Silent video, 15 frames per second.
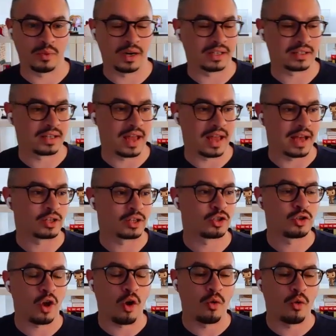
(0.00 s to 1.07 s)
but it has
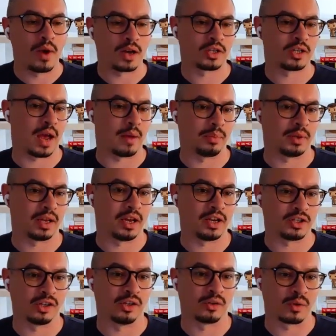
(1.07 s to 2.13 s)
so much
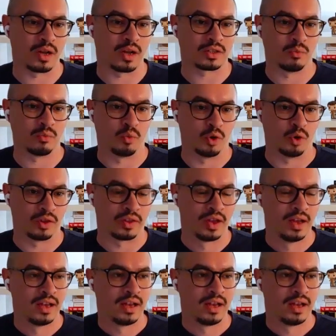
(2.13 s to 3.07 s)
application across the board.